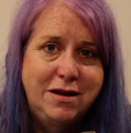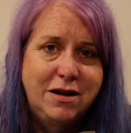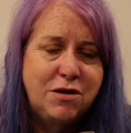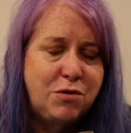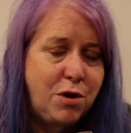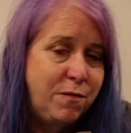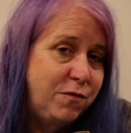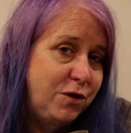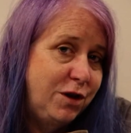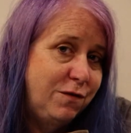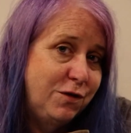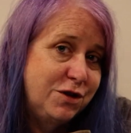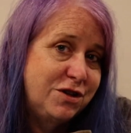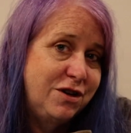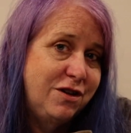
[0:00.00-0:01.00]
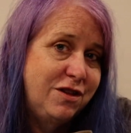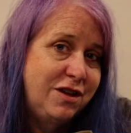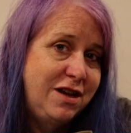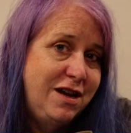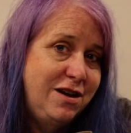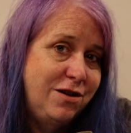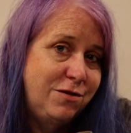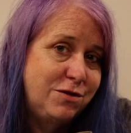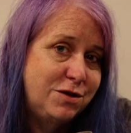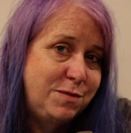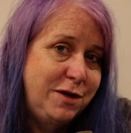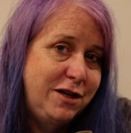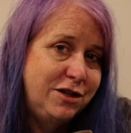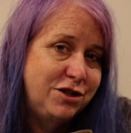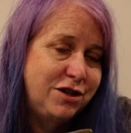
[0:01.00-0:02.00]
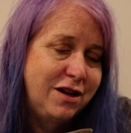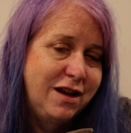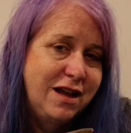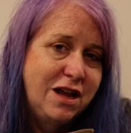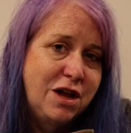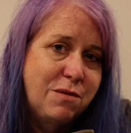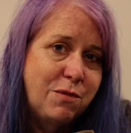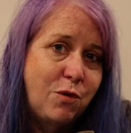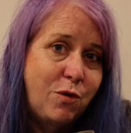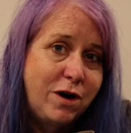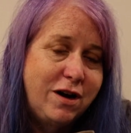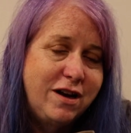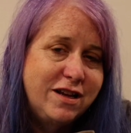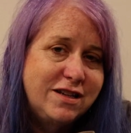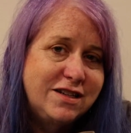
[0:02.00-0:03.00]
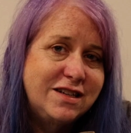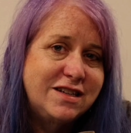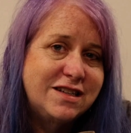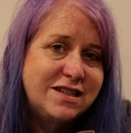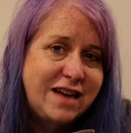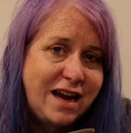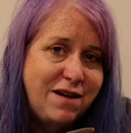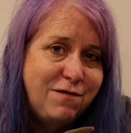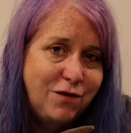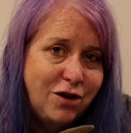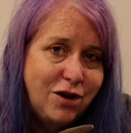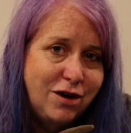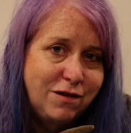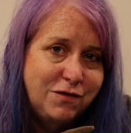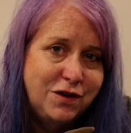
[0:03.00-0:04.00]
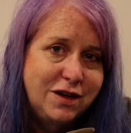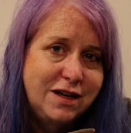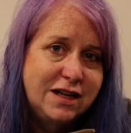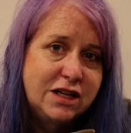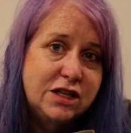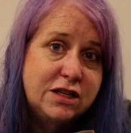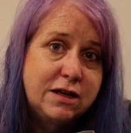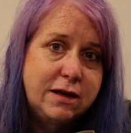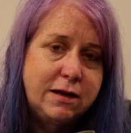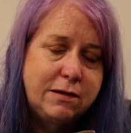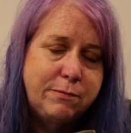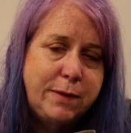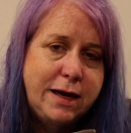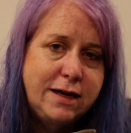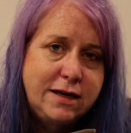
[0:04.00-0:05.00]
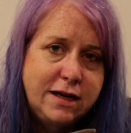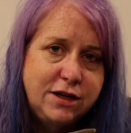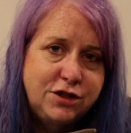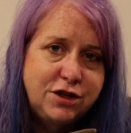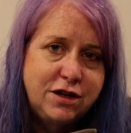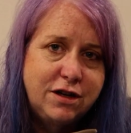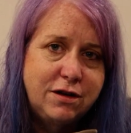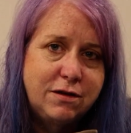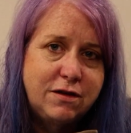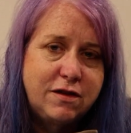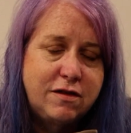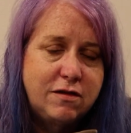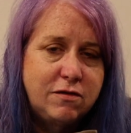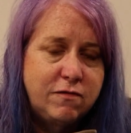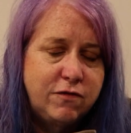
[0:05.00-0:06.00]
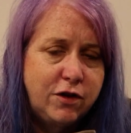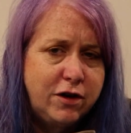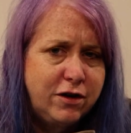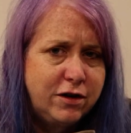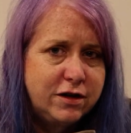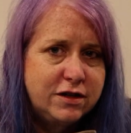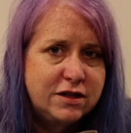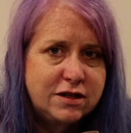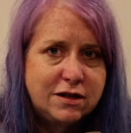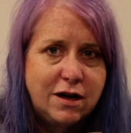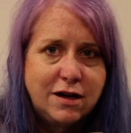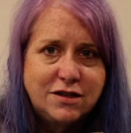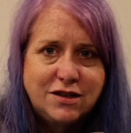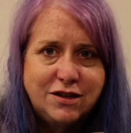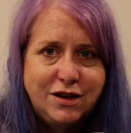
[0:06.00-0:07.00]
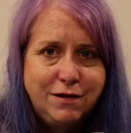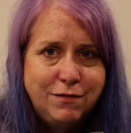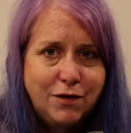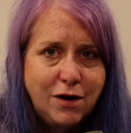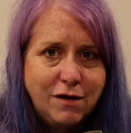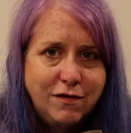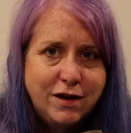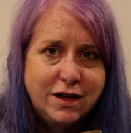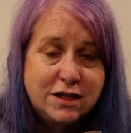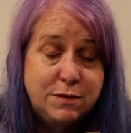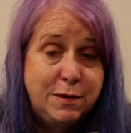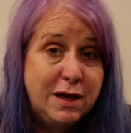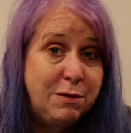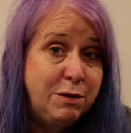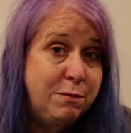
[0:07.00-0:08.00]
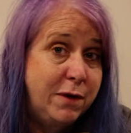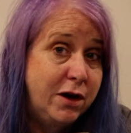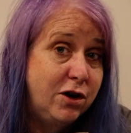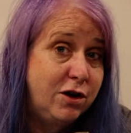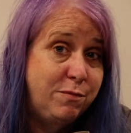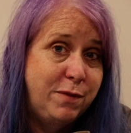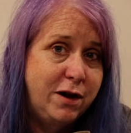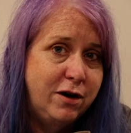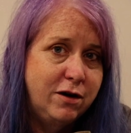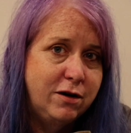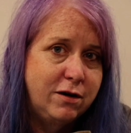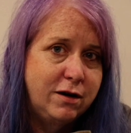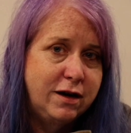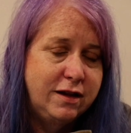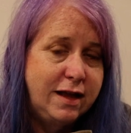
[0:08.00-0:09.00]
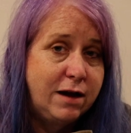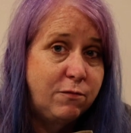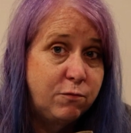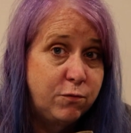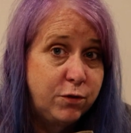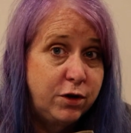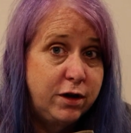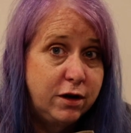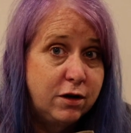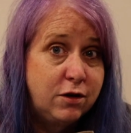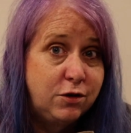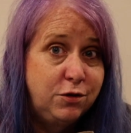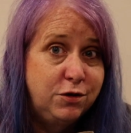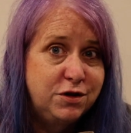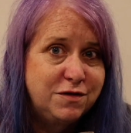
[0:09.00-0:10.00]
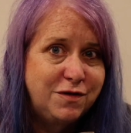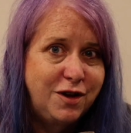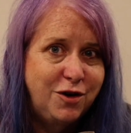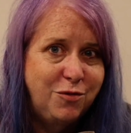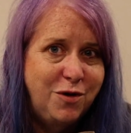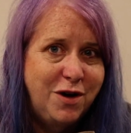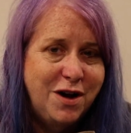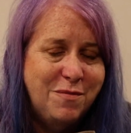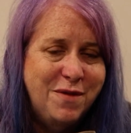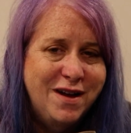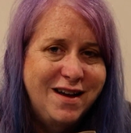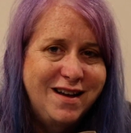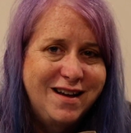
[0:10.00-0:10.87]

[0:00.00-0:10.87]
Hopefully you've listened to the keynote speech. But what it is stay involved. Pay attention. Flutter is constantly evolving. It's becoming better and better. And that really includes Flutter Web.